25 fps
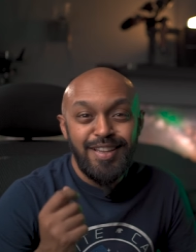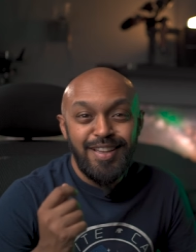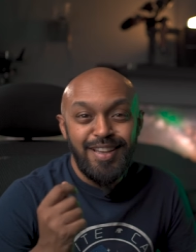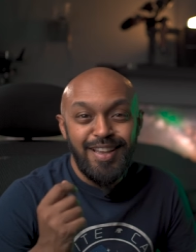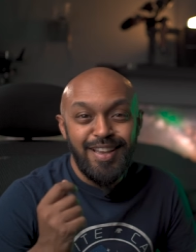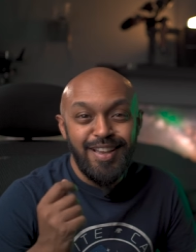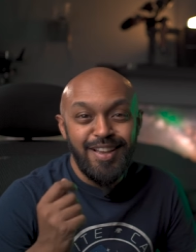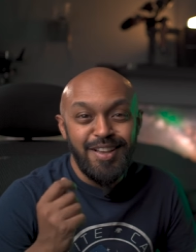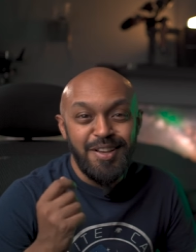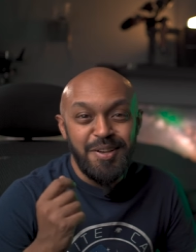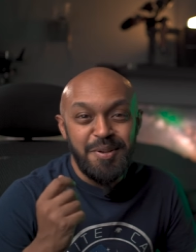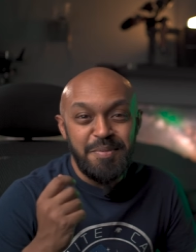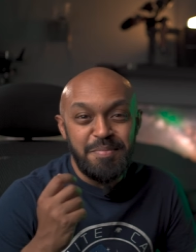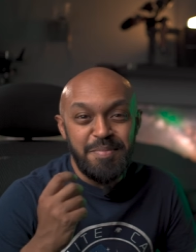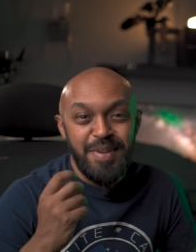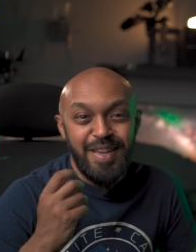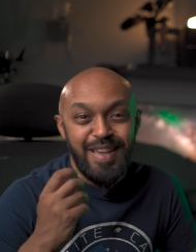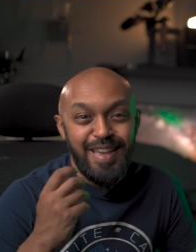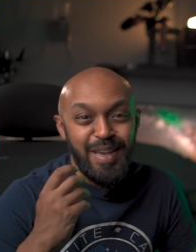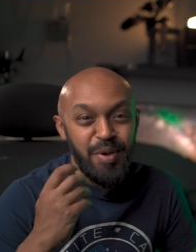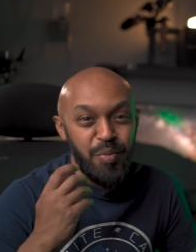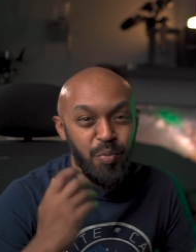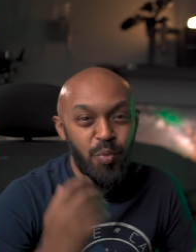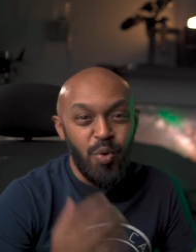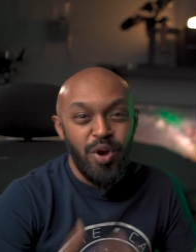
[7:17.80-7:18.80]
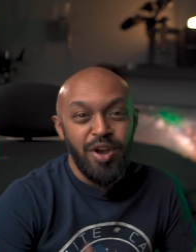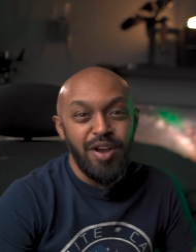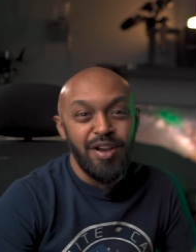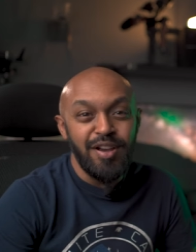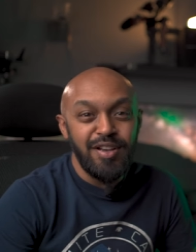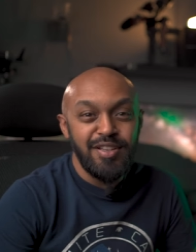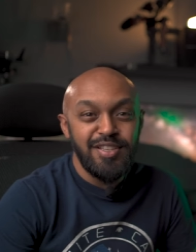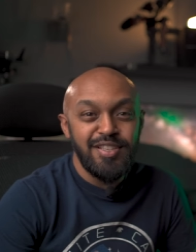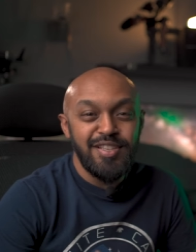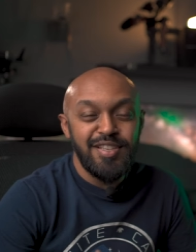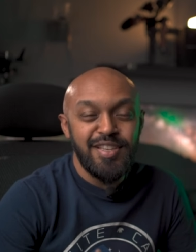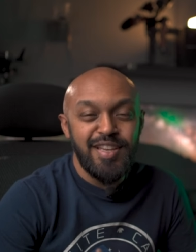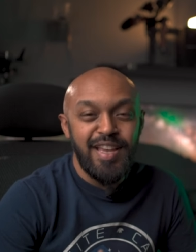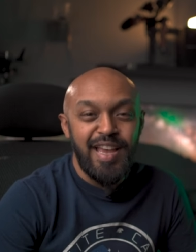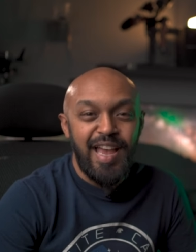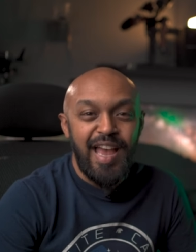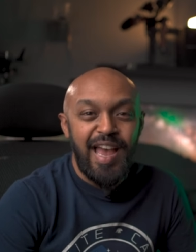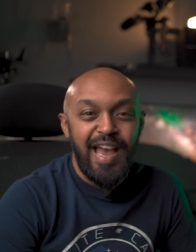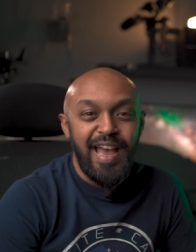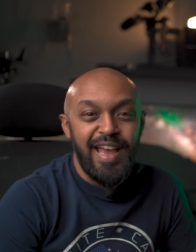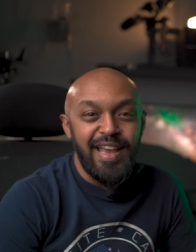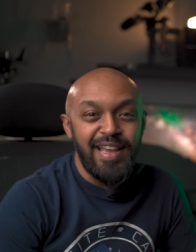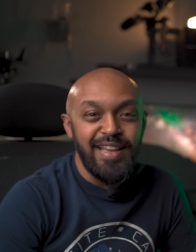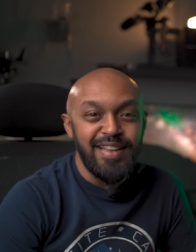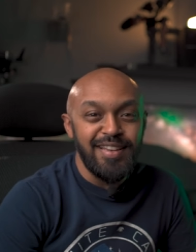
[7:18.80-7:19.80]
um, it worked,
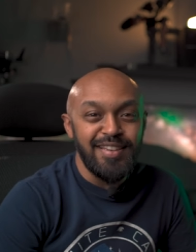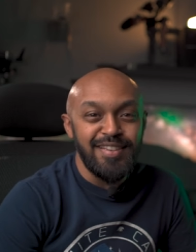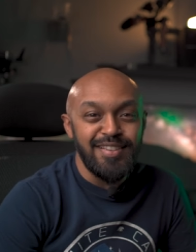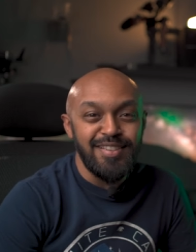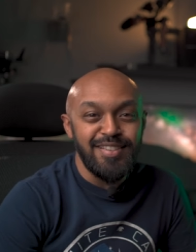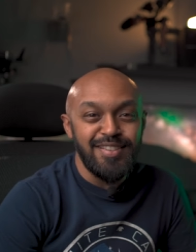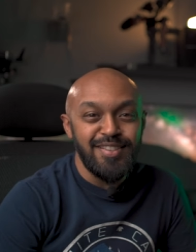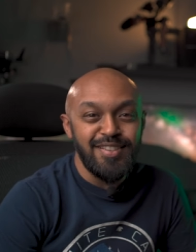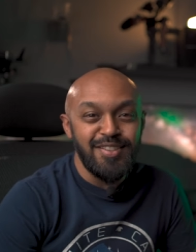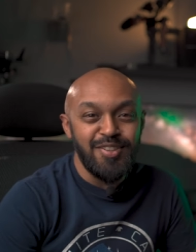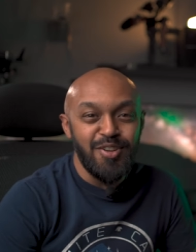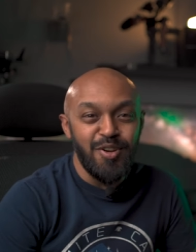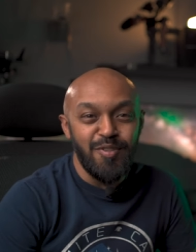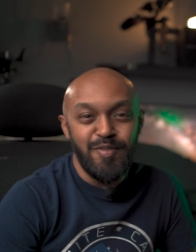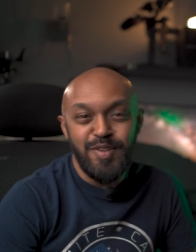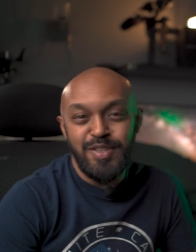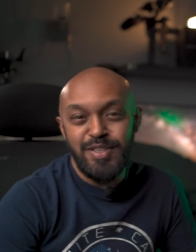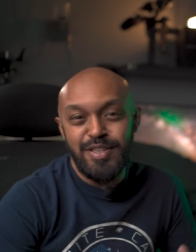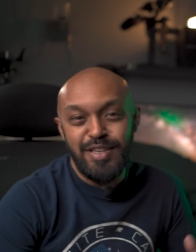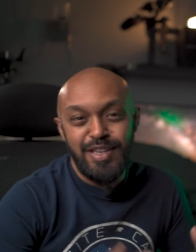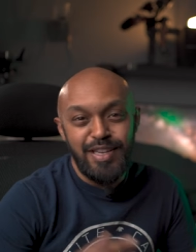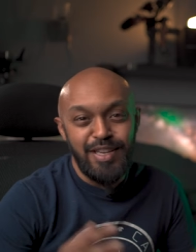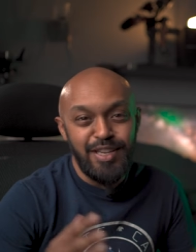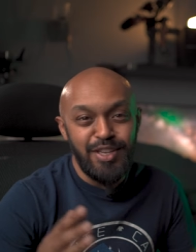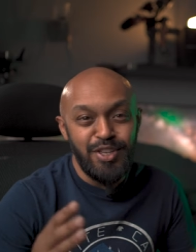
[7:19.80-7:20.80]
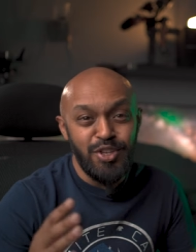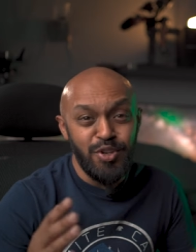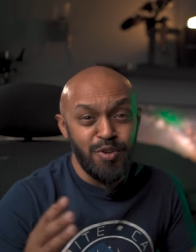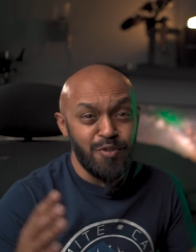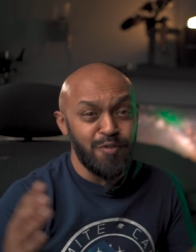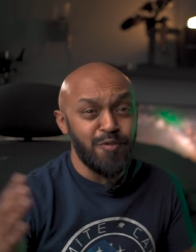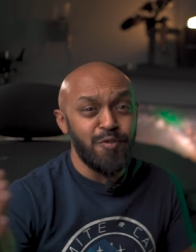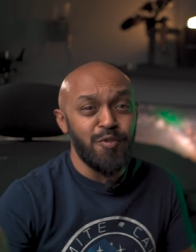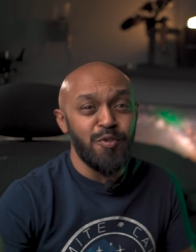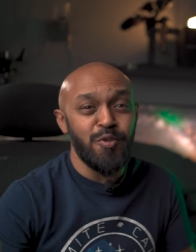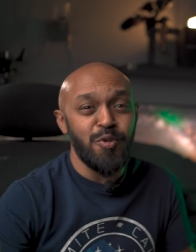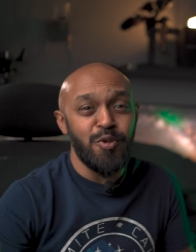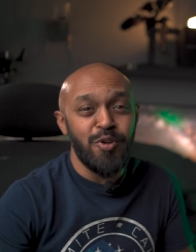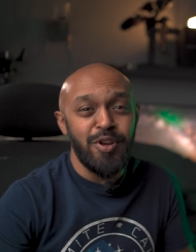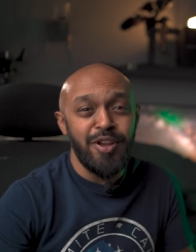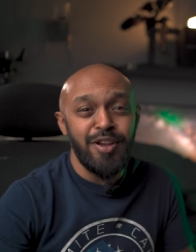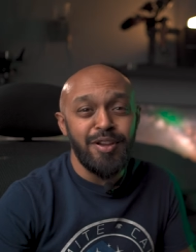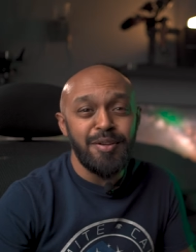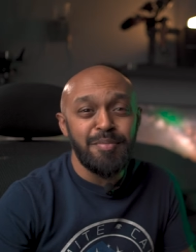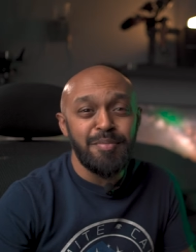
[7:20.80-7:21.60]
and obviously euphoria